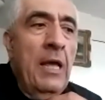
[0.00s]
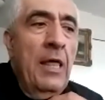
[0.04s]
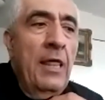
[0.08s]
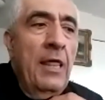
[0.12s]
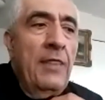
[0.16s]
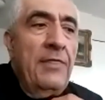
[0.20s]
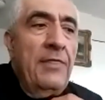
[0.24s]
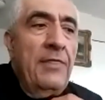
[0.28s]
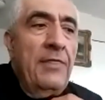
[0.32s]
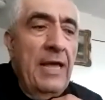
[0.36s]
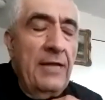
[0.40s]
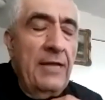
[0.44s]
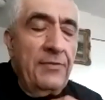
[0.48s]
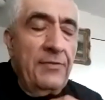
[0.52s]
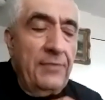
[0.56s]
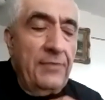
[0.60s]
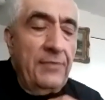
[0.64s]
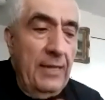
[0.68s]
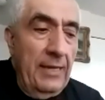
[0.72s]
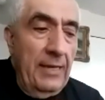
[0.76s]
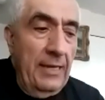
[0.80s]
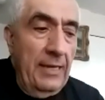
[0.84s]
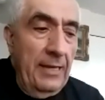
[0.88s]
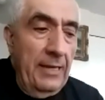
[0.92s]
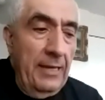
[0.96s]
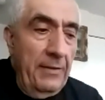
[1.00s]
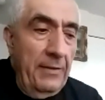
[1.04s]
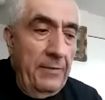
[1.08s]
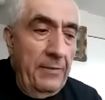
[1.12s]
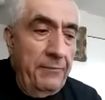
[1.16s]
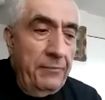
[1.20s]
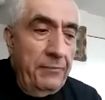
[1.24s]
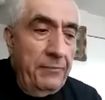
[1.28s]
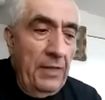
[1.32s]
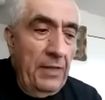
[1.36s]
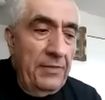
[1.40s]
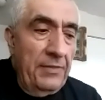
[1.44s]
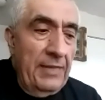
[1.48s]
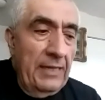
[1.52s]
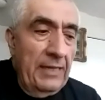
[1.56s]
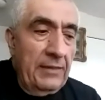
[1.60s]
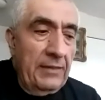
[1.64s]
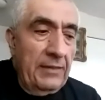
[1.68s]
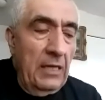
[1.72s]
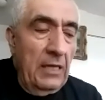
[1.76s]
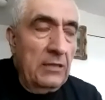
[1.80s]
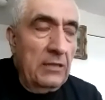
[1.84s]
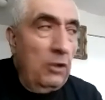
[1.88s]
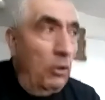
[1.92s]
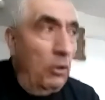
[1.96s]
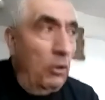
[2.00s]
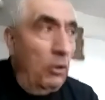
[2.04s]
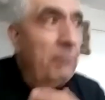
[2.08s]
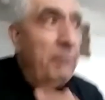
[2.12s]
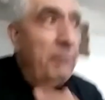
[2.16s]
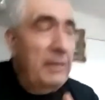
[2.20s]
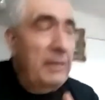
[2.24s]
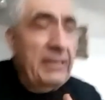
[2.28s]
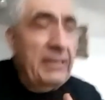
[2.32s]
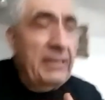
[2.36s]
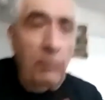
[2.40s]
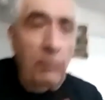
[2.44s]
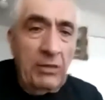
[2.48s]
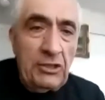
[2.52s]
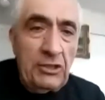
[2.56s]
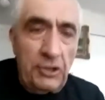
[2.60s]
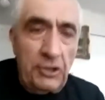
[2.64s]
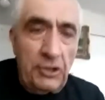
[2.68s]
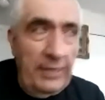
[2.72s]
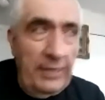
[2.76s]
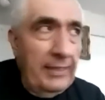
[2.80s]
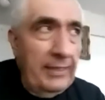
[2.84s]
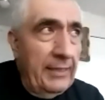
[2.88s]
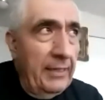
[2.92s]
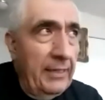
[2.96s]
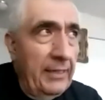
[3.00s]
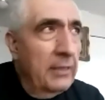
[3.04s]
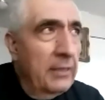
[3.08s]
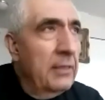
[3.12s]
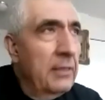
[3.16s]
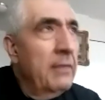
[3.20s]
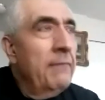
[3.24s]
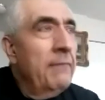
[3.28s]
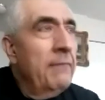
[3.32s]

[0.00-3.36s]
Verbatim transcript: that uh, that all building was shaking.